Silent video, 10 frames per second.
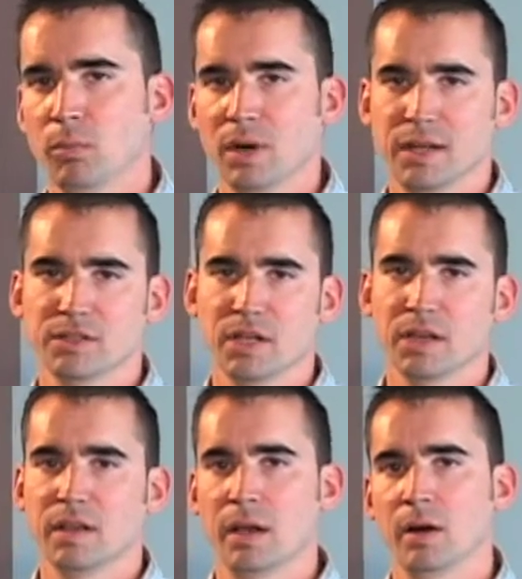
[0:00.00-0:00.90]
brands tend to
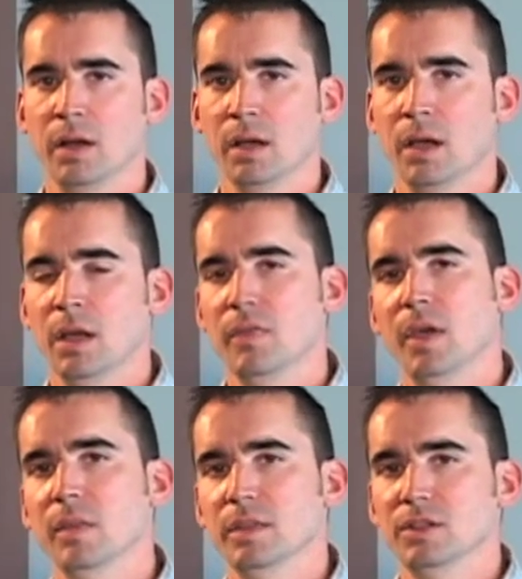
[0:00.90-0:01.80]
carry,
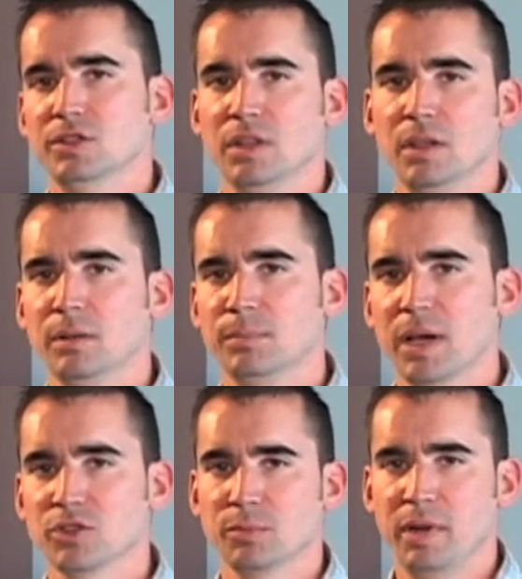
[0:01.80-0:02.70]
then the Sealy
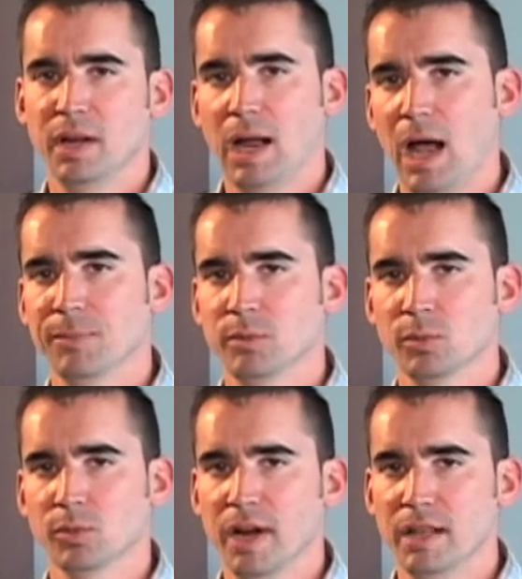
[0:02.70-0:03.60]
Posturepedic Optimum
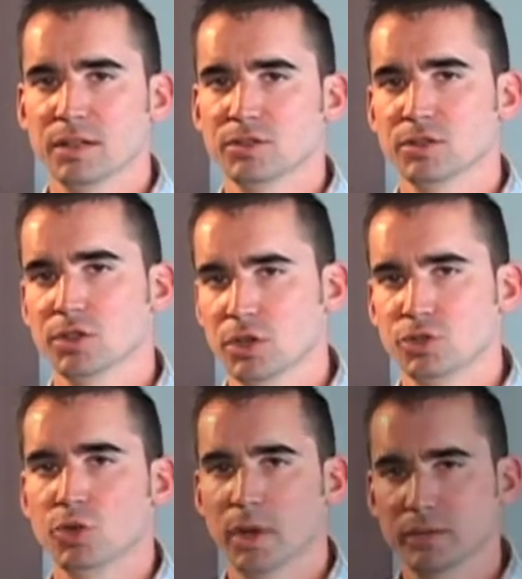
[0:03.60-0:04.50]
Radiance is a good
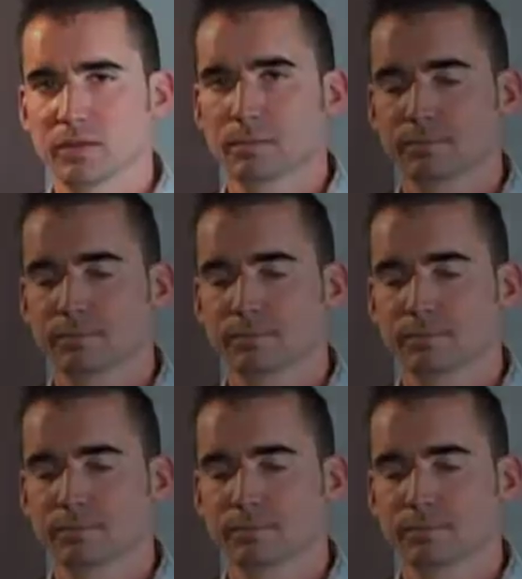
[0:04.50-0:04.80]
choice.